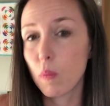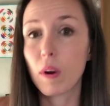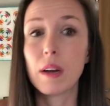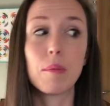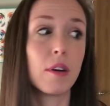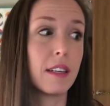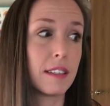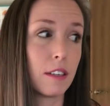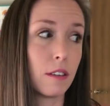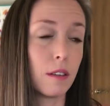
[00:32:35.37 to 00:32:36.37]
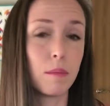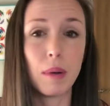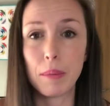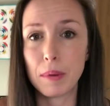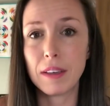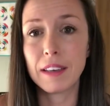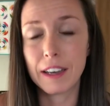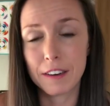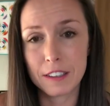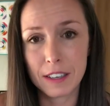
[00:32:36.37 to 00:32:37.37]
we're gonna put his little puppy
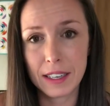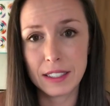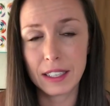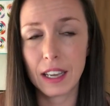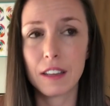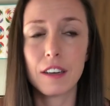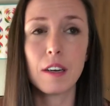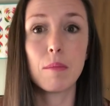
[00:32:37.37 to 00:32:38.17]
carrier case together